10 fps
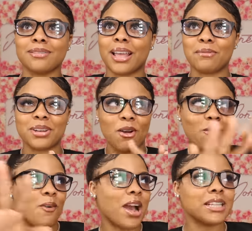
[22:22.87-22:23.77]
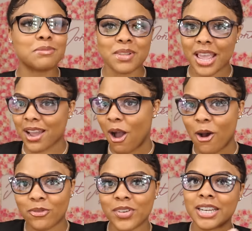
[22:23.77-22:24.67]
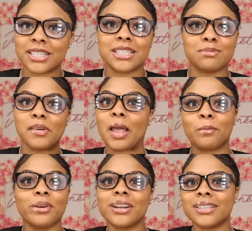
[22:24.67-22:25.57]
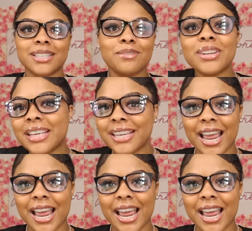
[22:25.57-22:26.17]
Like, when the whole house smell like coffee and it just smell like productivity.